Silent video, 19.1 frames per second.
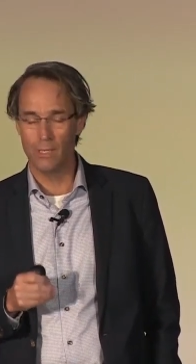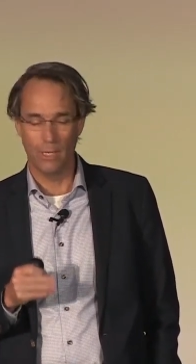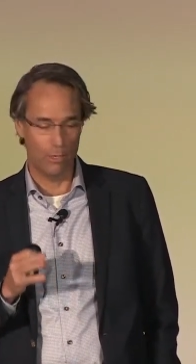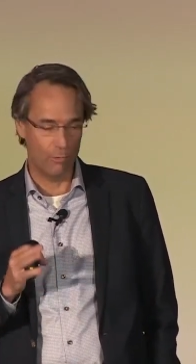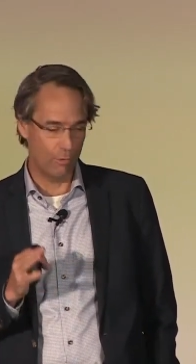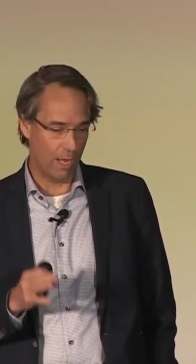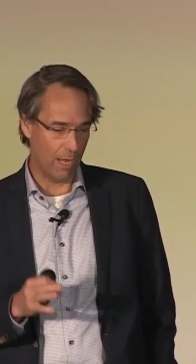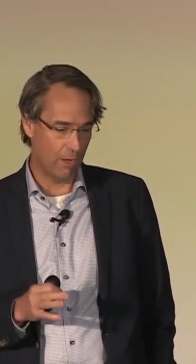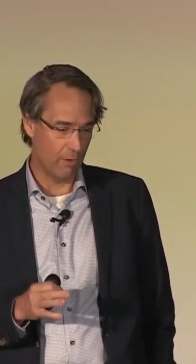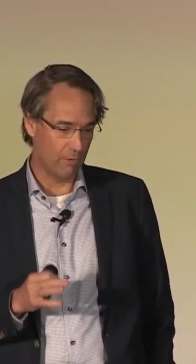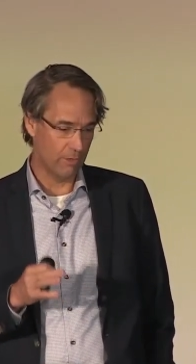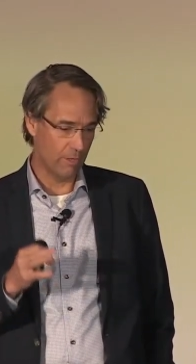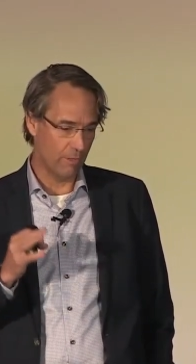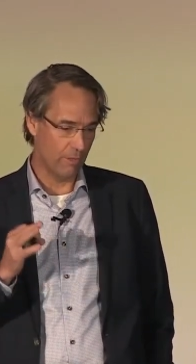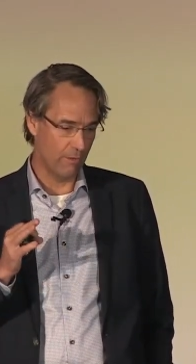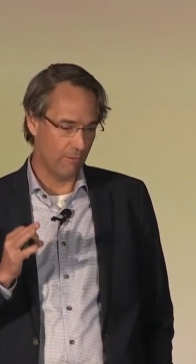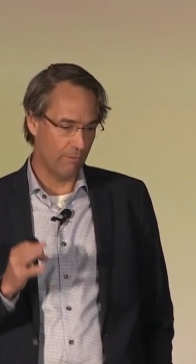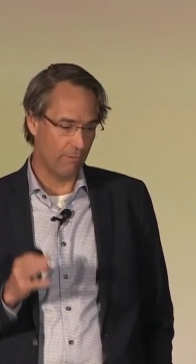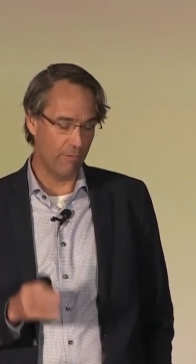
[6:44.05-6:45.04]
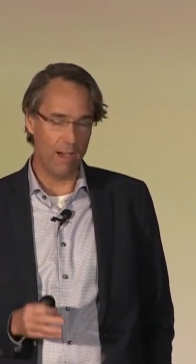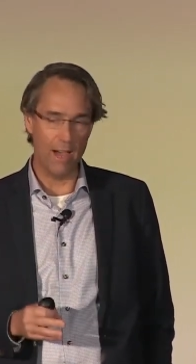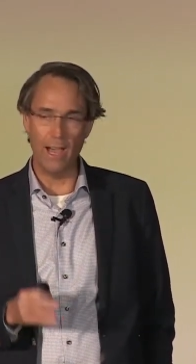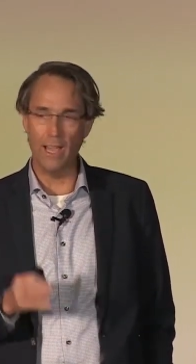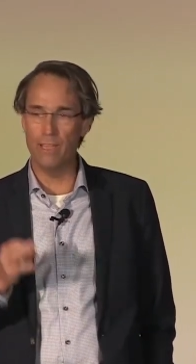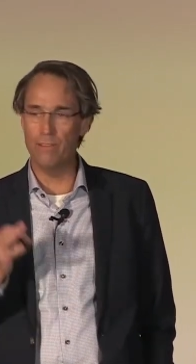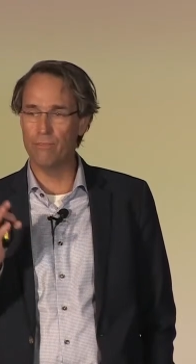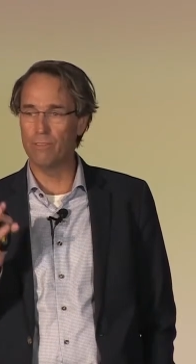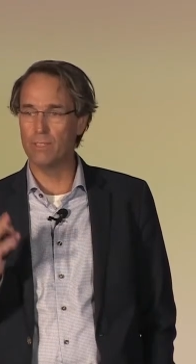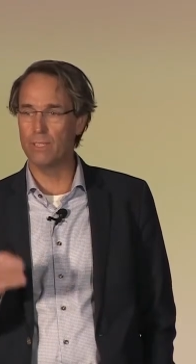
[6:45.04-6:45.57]
around the
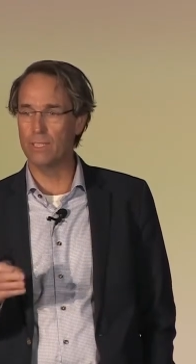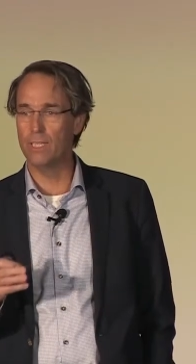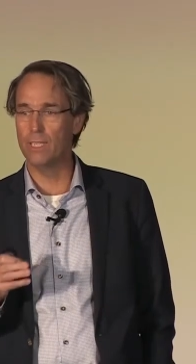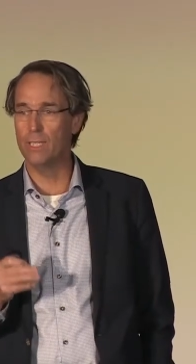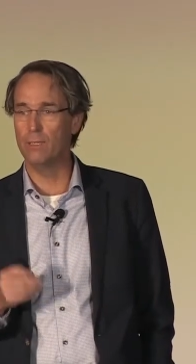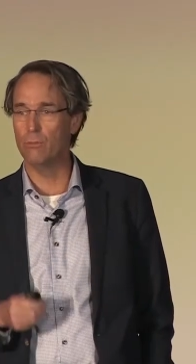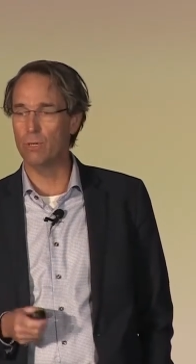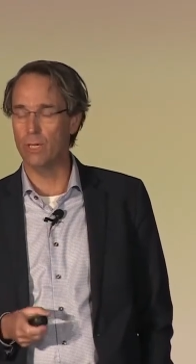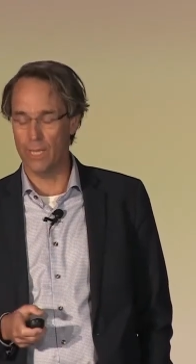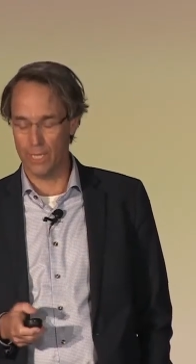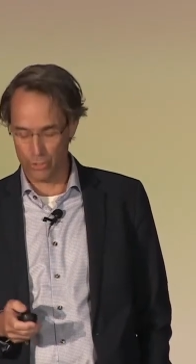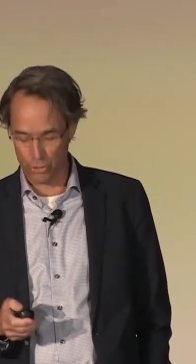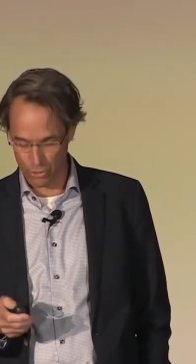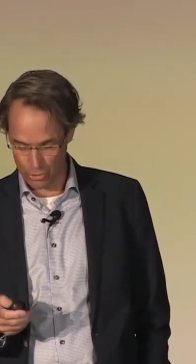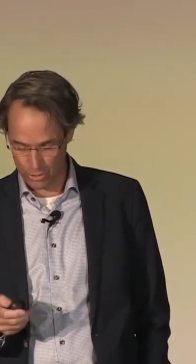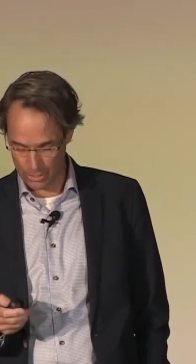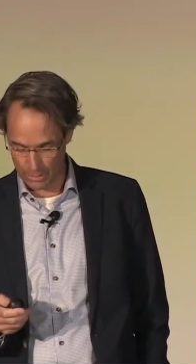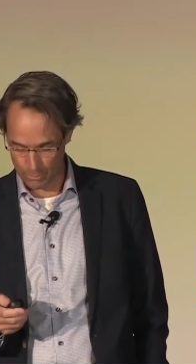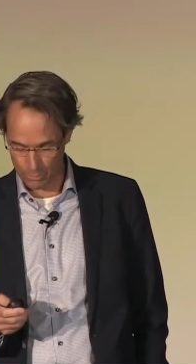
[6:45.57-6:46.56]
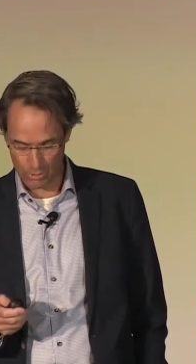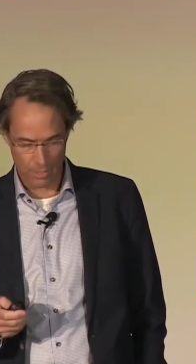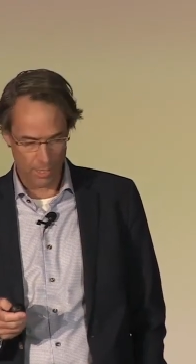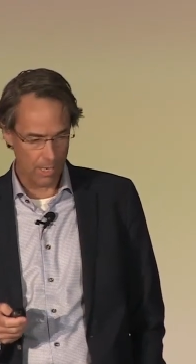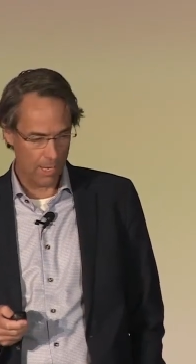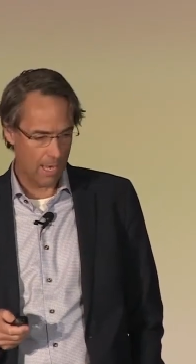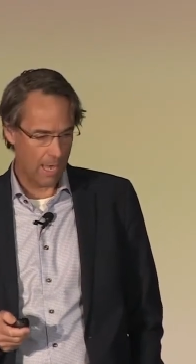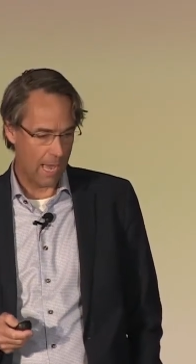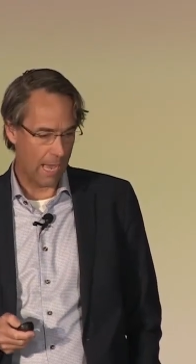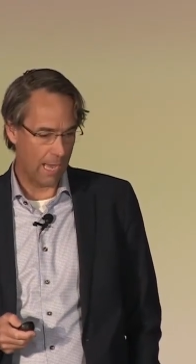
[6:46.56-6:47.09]
5 key relationships
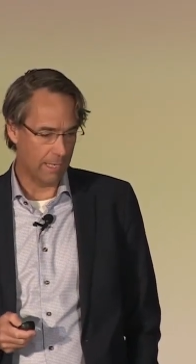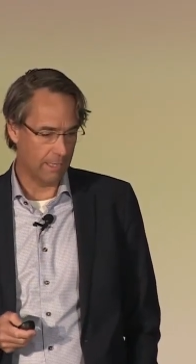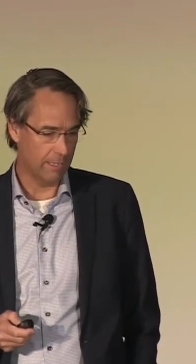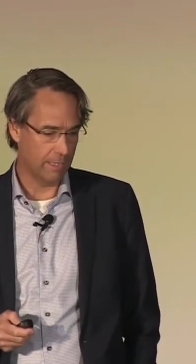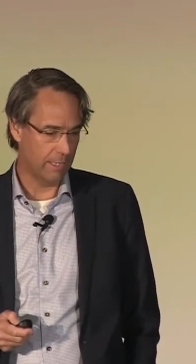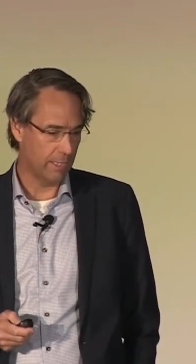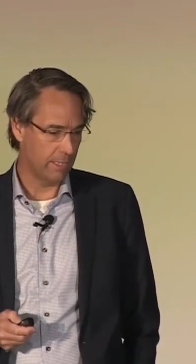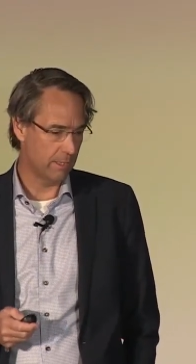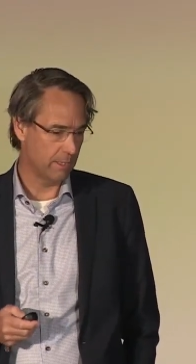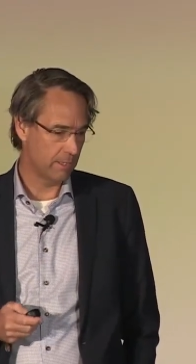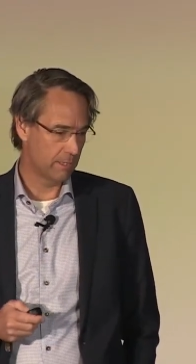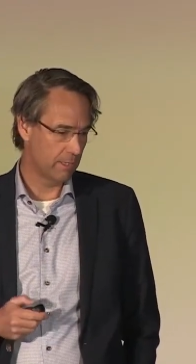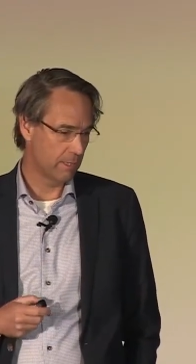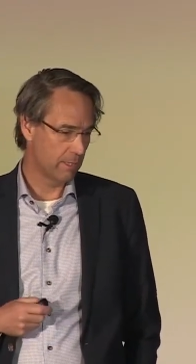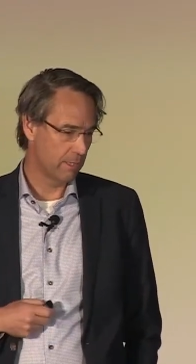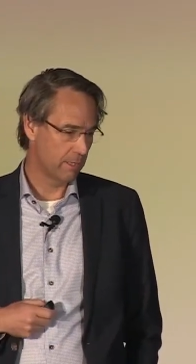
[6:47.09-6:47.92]
and needs